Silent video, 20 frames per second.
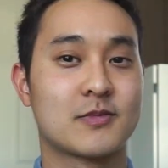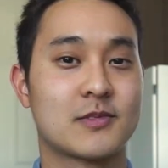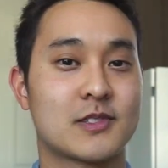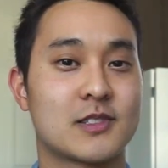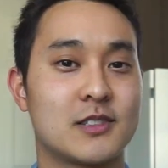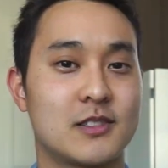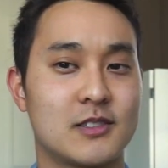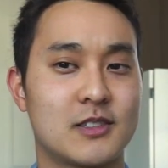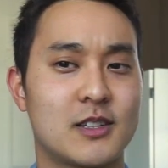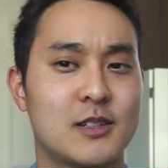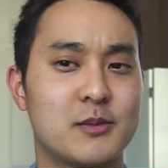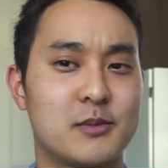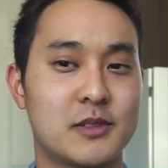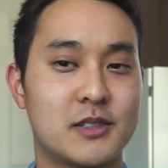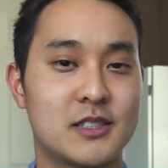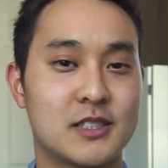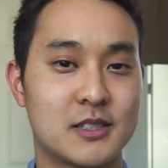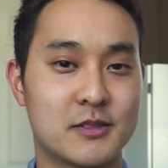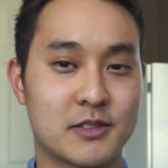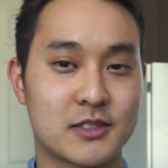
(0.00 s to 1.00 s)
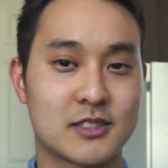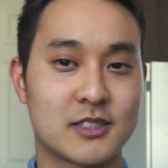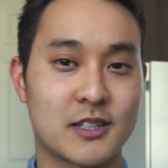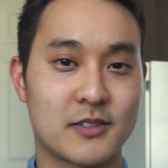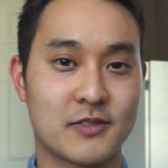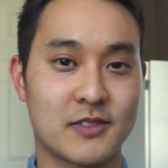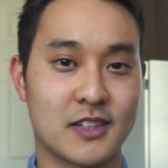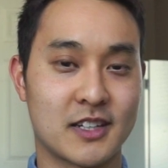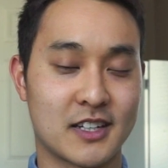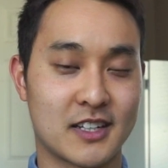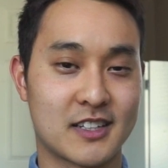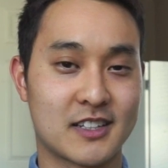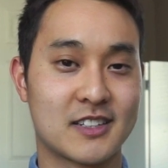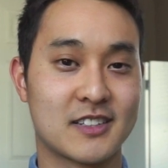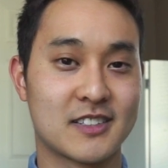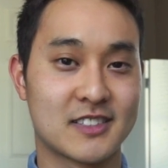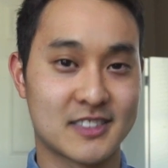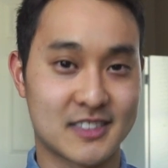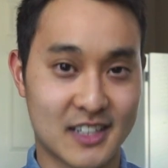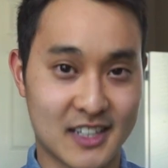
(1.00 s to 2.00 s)
So they'll be dealing with stuff like
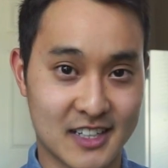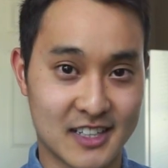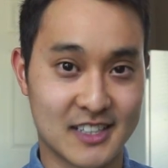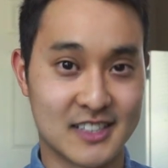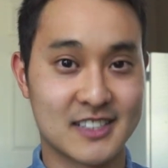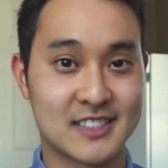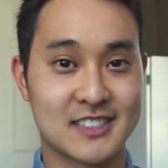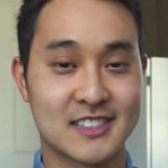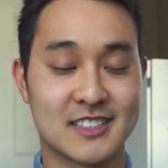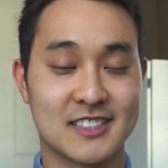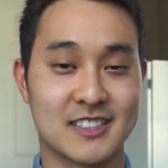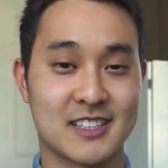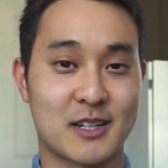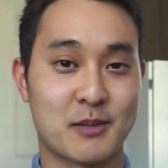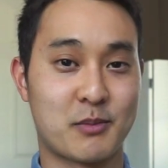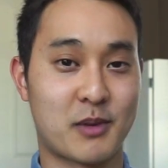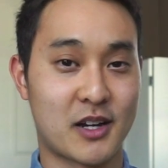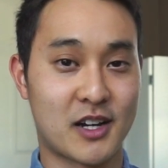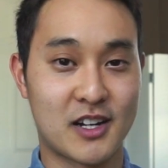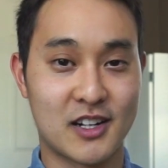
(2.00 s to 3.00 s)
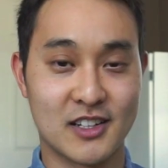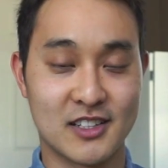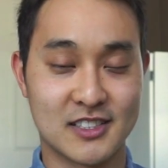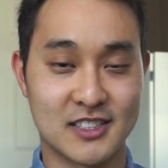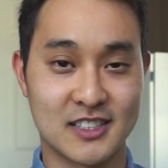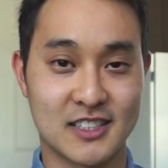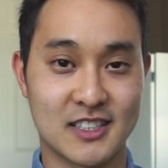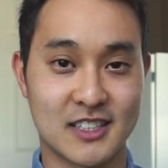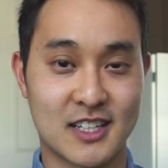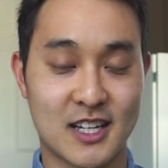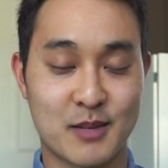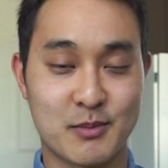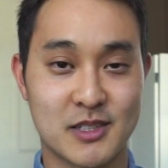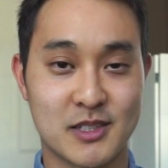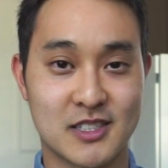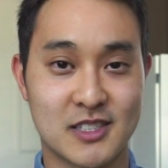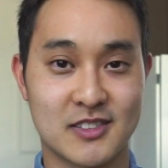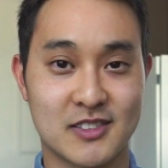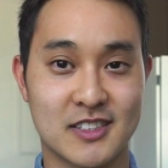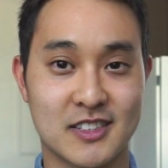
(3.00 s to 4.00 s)
science, like biology,
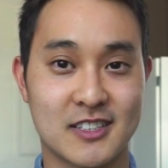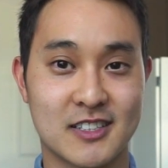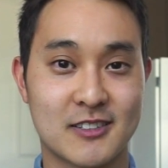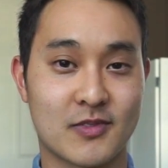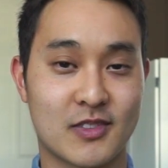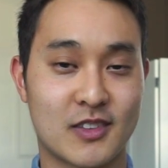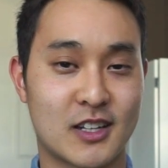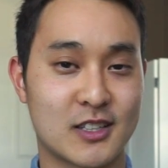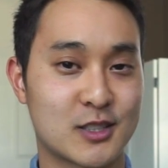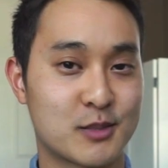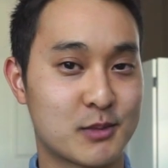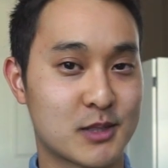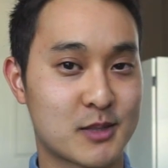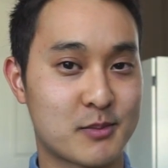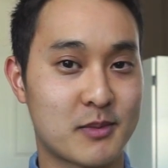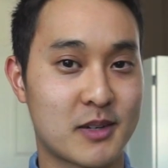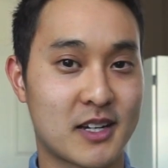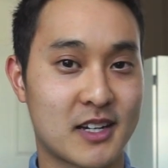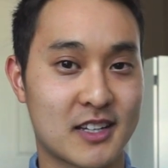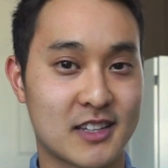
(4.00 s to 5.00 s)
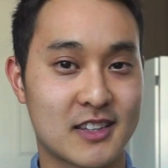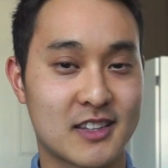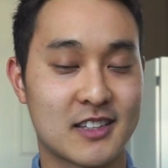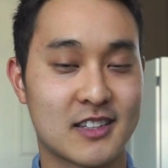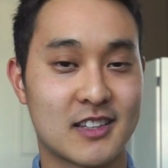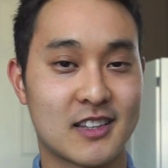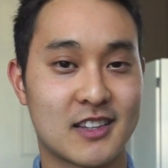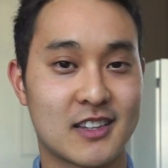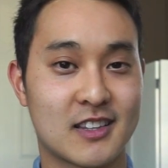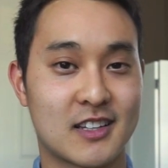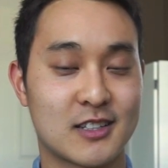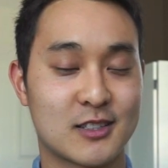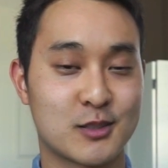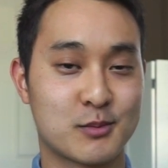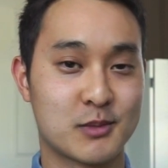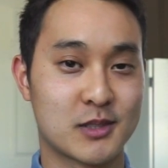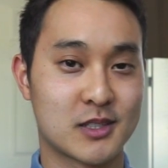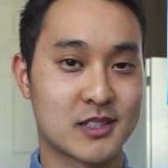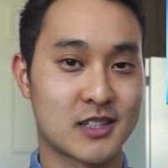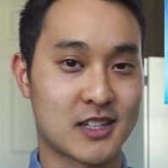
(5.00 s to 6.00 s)
chemistry, not so much math, not so
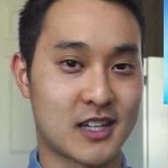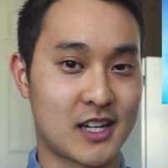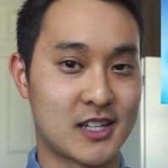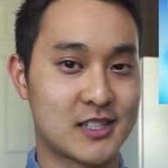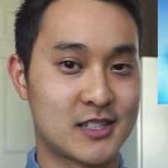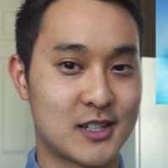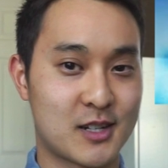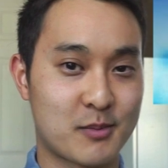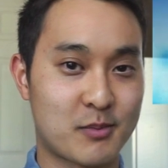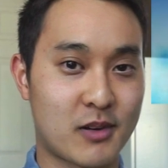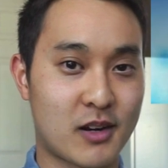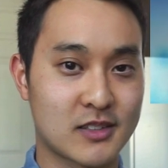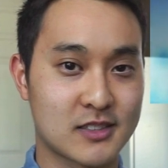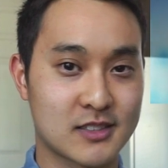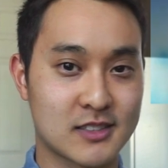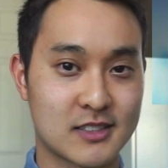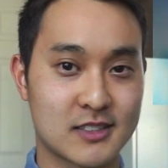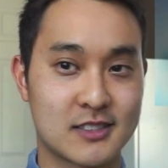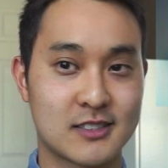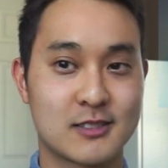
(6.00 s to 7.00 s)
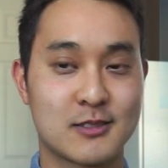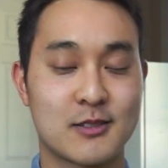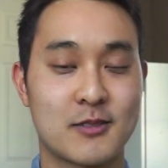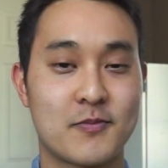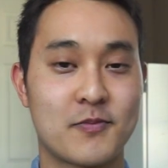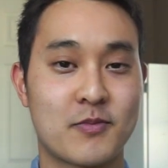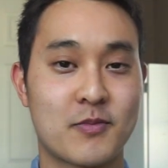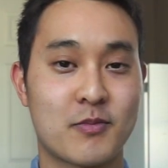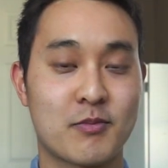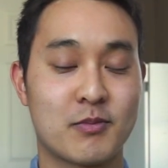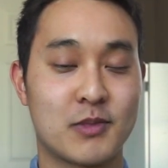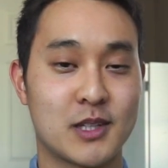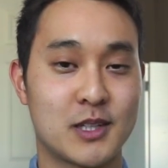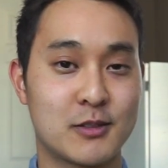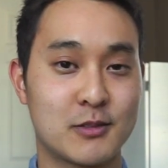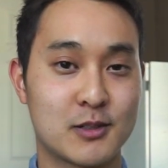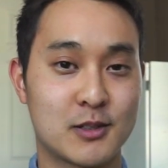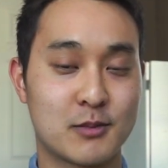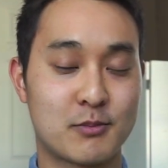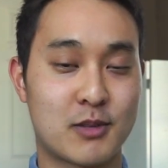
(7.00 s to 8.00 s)
much like engineering processes, but
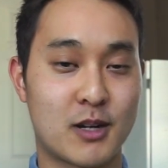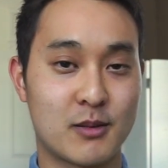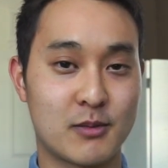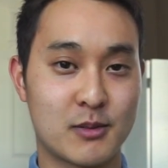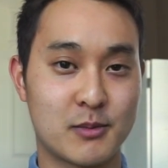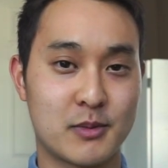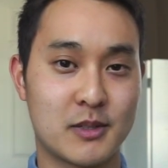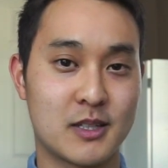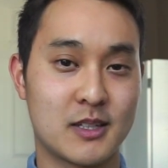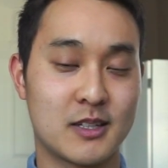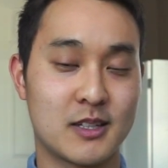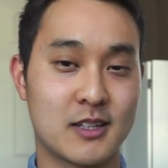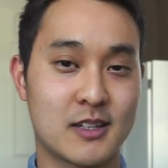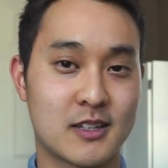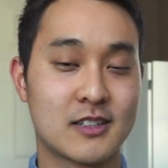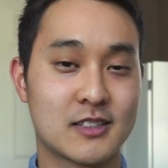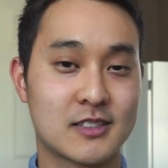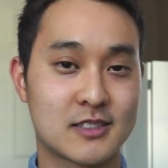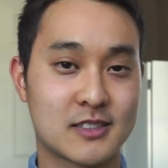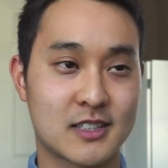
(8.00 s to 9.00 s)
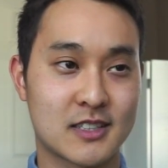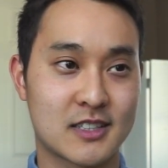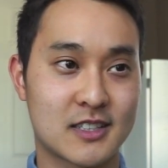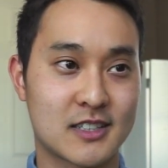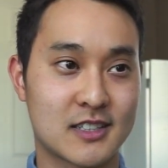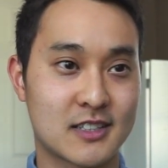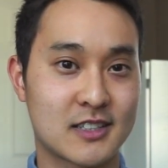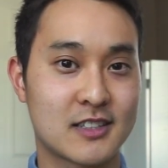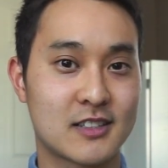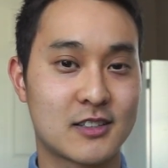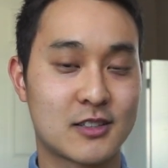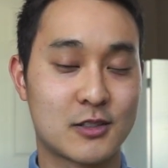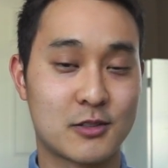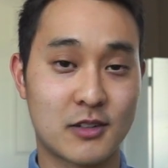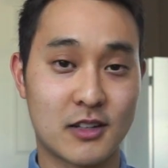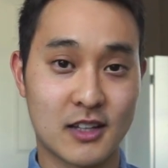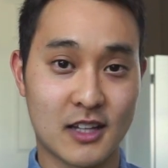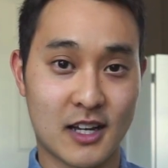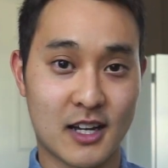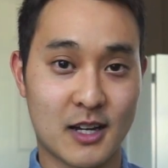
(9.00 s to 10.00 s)
you will probably be sticking
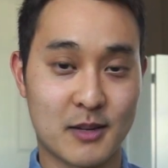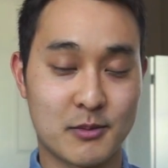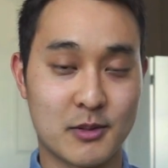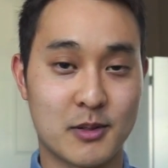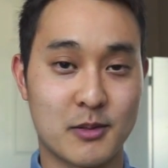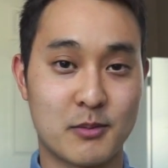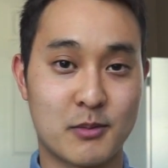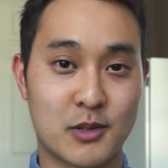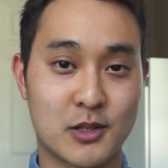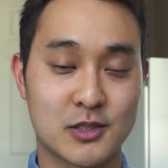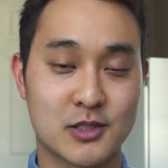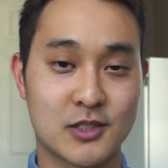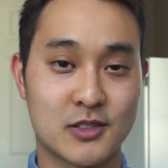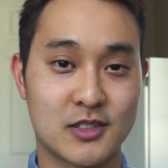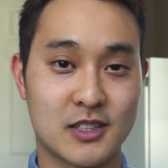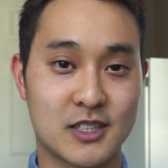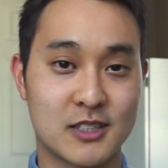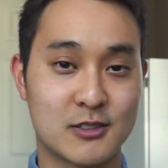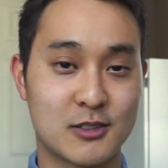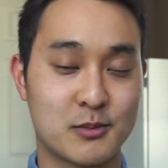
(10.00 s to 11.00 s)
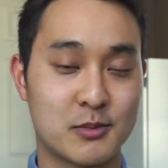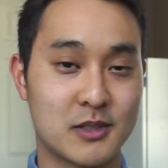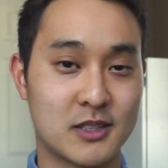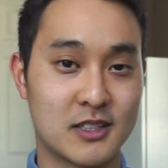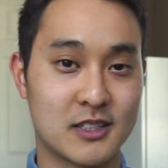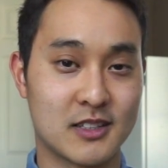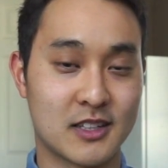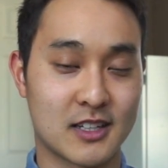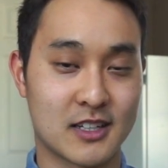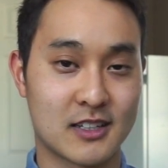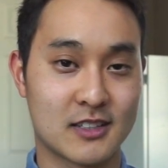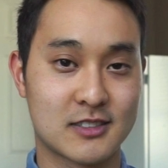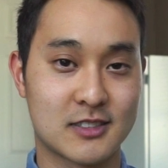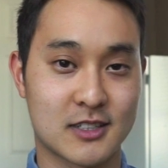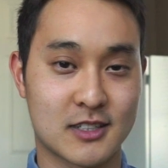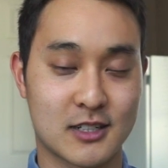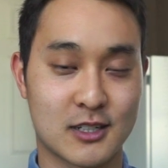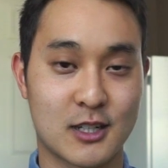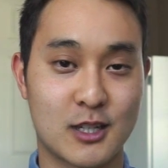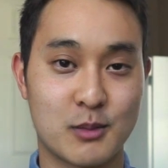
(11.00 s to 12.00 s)
to a lab more so than you would be like
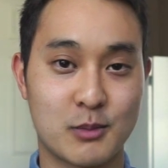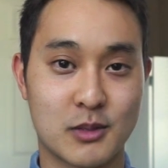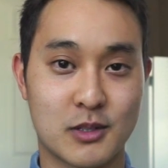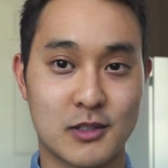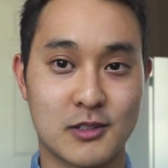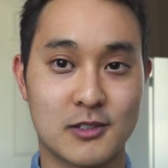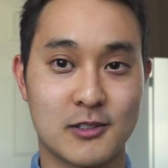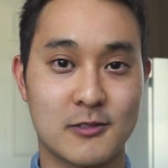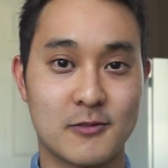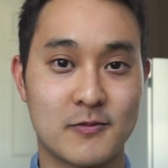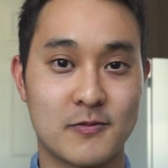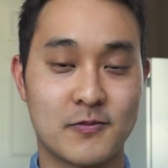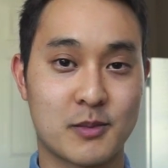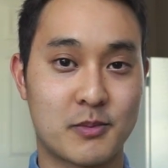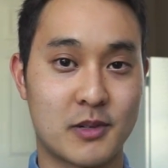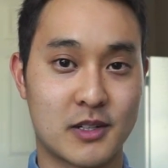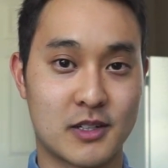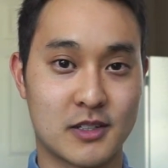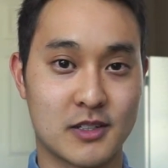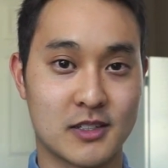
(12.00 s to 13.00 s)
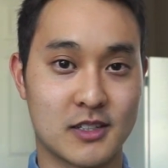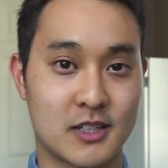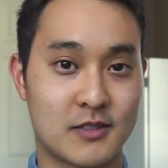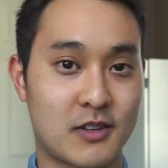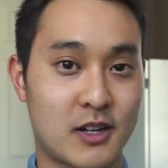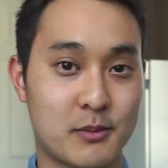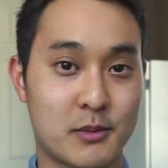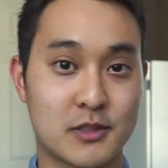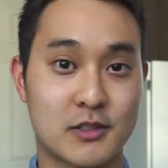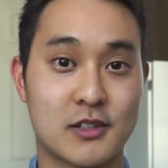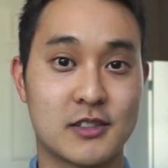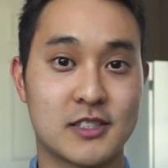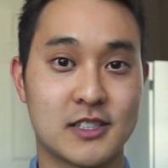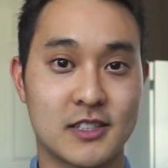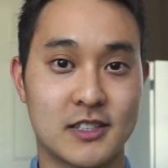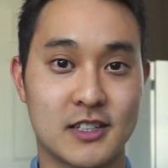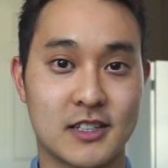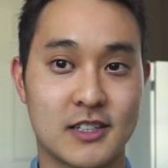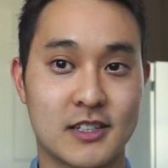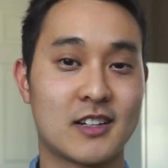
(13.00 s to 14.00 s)
stuck in a cubicle compared to environmental
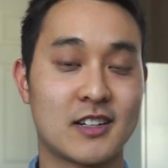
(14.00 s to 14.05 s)
engineering.